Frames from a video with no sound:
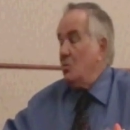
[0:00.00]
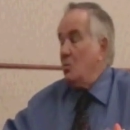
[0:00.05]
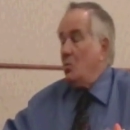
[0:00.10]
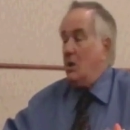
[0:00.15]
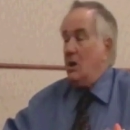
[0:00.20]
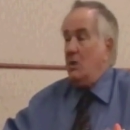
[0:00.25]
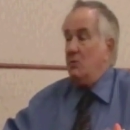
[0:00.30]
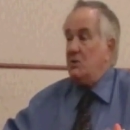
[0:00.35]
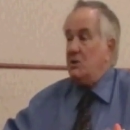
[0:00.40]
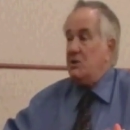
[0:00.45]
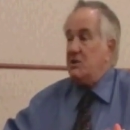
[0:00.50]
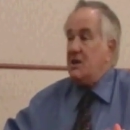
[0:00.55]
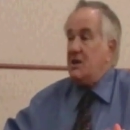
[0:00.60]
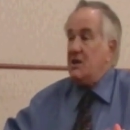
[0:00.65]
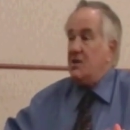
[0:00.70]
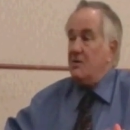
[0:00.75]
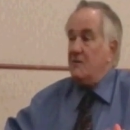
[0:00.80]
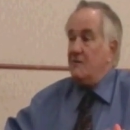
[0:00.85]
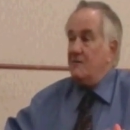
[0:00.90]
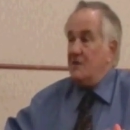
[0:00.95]
Why would it
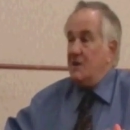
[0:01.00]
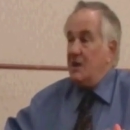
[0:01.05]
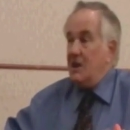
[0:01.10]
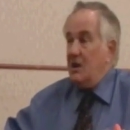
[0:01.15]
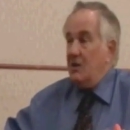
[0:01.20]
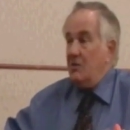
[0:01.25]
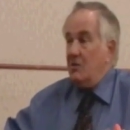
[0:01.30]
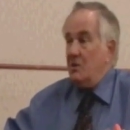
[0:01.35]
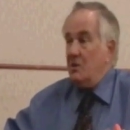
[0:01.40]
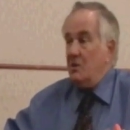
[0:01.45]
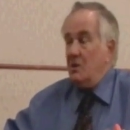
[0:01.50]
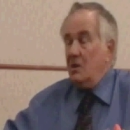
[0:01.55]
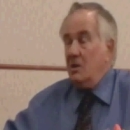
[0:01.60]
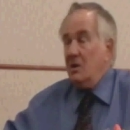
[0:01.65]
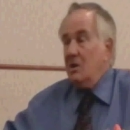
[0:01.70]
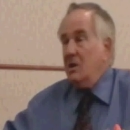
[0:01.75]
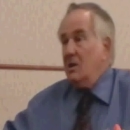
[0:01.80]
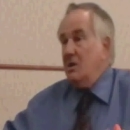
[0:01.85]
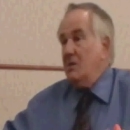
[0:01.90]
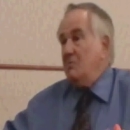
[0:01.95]
take over an hour?
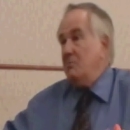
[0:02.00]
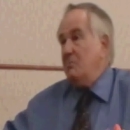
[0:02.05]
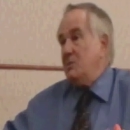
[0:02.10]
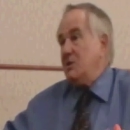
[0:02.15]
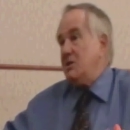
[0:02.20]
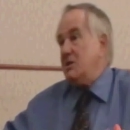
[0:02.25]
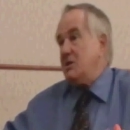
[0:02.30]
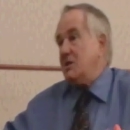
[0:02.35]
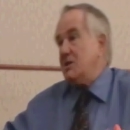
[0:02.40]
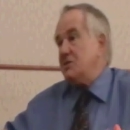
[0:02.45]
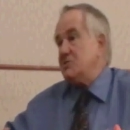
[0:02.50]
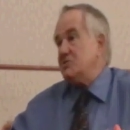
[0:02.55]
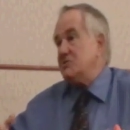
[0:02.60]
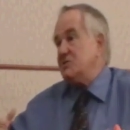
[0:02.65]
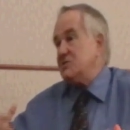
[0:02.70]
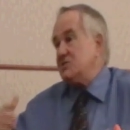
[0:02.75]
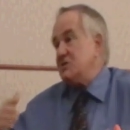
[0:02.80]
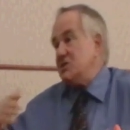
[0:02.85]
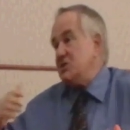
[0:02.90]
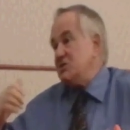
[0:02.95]
Because
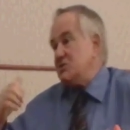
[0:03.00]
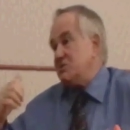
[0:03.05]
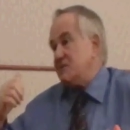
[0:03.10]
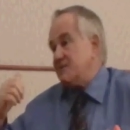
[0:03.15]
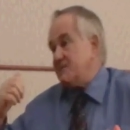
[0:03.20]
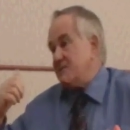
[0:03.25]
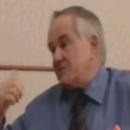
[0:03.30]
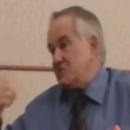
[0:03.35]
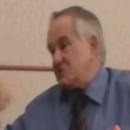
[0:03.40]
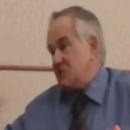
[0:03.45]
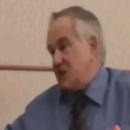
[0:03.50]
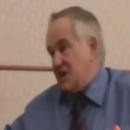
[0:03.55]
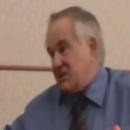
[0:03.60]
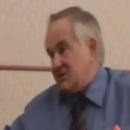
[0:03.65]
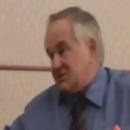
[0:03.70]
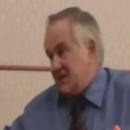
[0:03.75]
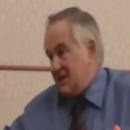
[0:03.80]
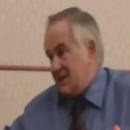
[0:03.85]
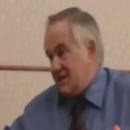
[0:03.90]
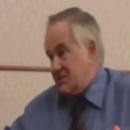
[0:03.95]
the teacher first
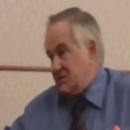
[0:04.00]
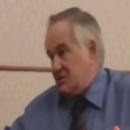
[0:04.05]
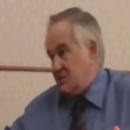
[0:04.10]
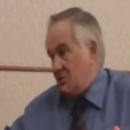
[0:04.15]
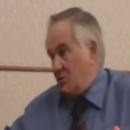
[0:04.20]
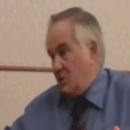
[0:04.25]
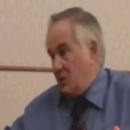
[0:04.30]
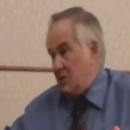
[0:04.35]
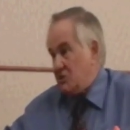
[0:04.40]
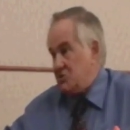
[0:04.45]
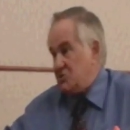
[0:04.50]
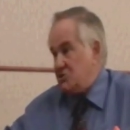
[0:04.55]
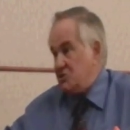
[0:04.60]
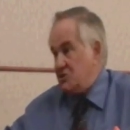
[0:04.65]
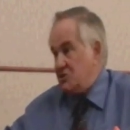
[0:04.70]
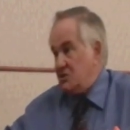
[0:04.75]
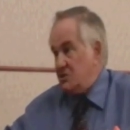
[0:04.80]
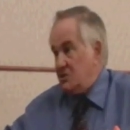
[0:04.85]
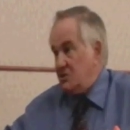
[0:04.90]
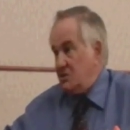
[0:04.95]
has to ask the
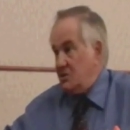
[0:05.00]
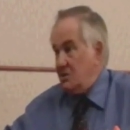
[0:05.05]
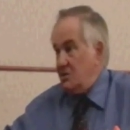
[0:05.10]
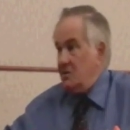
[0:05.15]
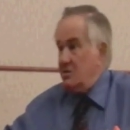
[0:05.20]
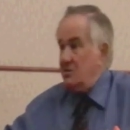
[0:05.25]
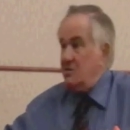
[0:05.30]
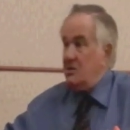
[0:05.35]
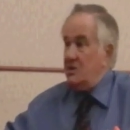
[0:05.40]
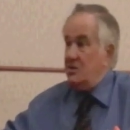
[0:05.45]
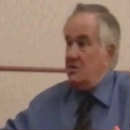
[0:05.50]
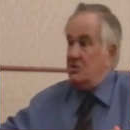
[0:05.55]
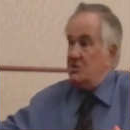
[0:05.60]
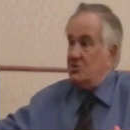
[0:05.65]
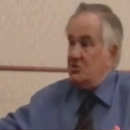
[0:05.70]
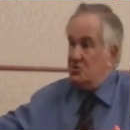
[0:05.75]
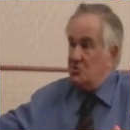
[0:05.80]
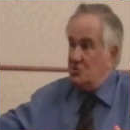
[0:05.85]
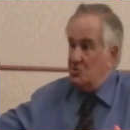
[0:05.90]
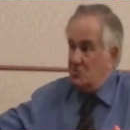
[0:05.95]
question, then the
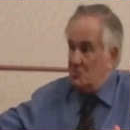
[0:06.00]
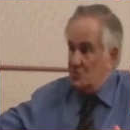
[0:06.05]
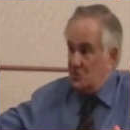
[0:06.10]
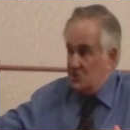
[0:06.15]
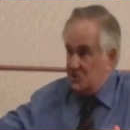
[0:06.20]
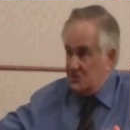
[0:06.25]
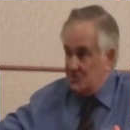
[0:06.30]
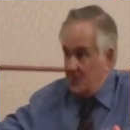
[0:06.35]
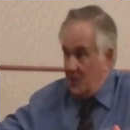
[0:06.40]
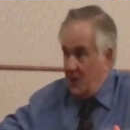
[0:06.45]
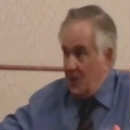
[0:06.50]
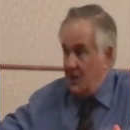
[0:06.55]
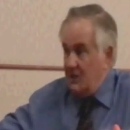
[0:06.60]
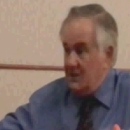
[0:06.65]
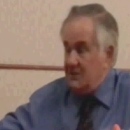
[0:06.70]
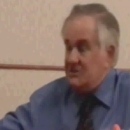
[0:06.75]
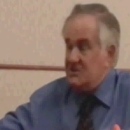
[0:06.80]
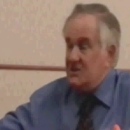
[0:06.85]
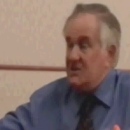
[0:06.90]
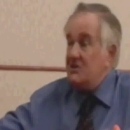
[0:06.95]
student
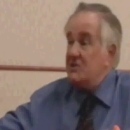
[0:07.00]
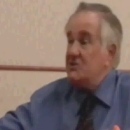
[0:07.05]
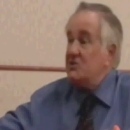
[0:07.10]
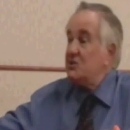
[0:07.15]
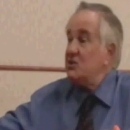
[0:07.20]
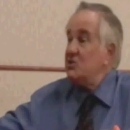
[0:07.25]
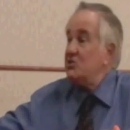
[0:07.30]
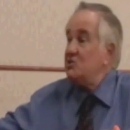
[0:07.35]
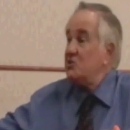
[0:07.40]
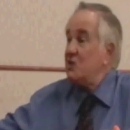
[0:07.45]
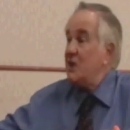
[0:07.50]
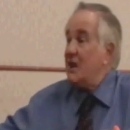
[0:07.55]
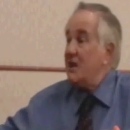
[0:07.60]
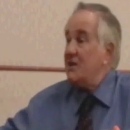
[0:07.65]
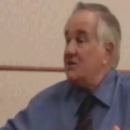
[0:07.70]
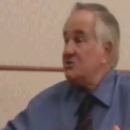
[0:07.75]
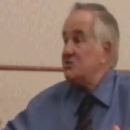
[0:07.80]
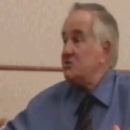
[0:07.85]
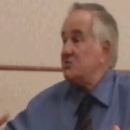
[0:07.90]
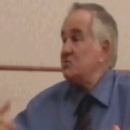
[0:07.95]
responds, then the teacher
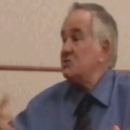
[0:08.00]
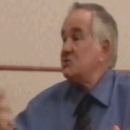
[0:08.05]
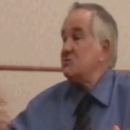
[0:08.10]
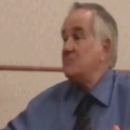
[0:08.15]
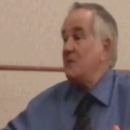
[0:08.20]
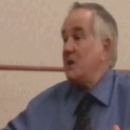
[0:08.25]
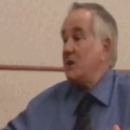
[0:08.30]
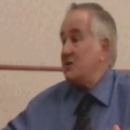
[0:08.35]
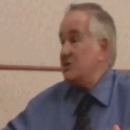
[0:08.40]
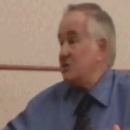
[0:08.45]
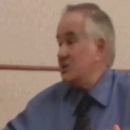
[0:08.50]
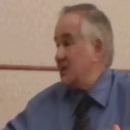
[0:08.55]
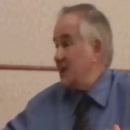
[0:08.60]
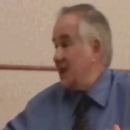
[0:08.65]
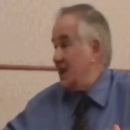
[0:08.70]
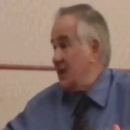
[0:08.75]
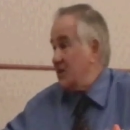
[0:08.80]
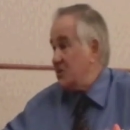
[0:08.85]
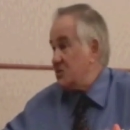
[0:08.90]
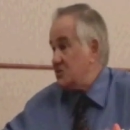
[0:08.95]
has to respond to
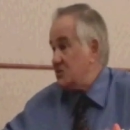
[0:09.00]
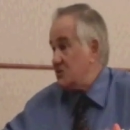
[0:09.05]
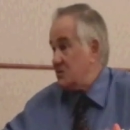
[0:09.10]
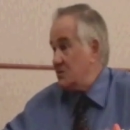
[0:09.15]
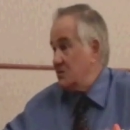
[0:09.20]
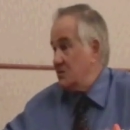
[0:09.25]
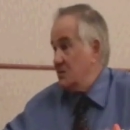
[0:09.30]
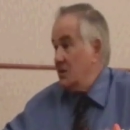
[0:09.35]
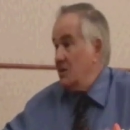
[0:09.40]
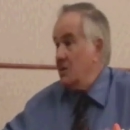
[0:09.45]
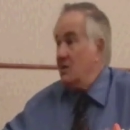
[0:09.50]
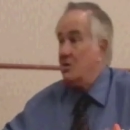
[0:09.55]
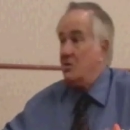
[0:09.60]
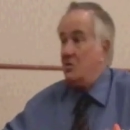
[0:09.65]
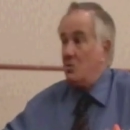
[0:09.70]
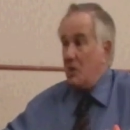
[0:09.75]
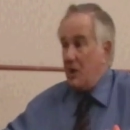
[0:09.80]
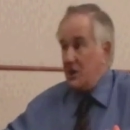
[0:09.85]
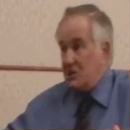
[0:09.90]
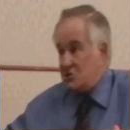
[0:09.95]
the answer.
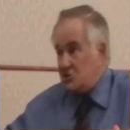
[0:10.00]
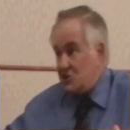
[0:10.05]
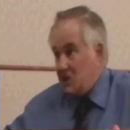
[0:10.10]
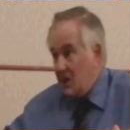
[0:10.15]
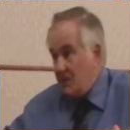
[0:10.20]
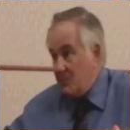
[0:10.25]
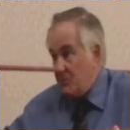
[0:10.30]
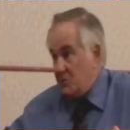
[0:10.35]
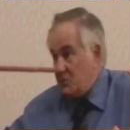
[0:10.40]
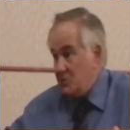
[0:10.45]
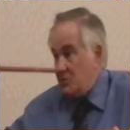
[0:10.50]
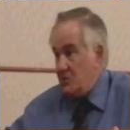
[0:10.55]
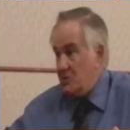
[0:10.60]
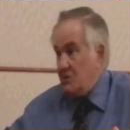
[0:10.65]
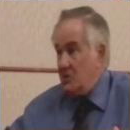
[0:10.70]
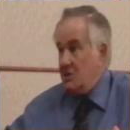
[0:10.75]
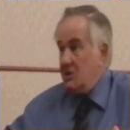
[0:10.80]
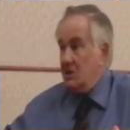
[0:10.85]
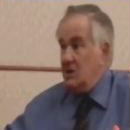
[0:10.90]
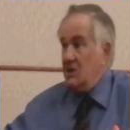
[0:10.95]
Correction
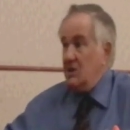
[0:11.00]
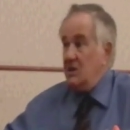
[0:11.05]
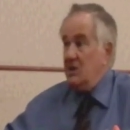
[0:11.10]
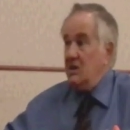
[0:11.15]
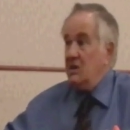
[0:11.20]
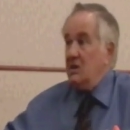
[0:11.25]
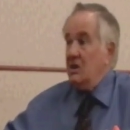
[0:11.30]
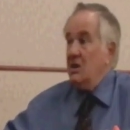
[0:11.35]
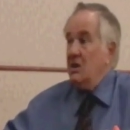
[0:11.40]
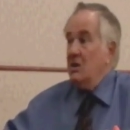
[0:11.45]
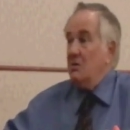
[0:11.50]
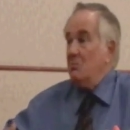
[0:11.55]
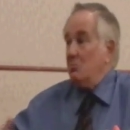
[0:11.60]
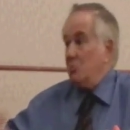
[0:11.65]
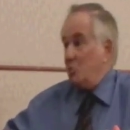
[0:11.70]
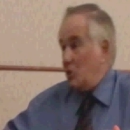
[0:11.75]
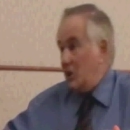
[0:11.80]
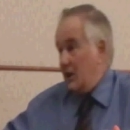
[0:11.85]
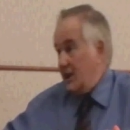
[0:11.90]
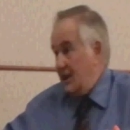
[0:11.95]
opportunity,
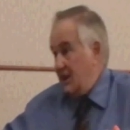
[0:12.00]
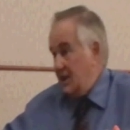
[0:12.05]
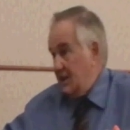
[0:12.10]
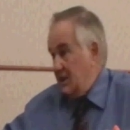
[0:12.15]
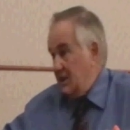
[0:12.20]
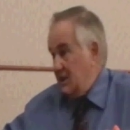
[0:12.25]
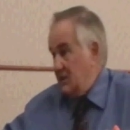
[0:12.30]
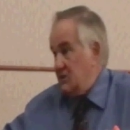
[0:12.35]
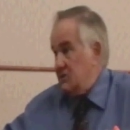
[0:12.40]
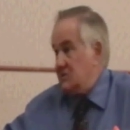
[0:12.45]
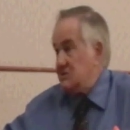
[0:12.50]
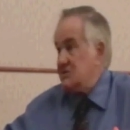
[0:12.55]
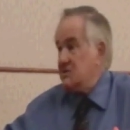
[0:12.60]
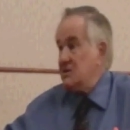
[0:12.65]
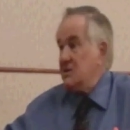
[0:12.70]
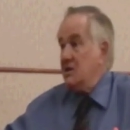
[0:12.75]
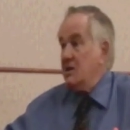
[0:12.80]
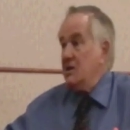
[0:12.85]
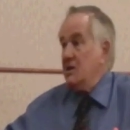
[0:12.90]
praise,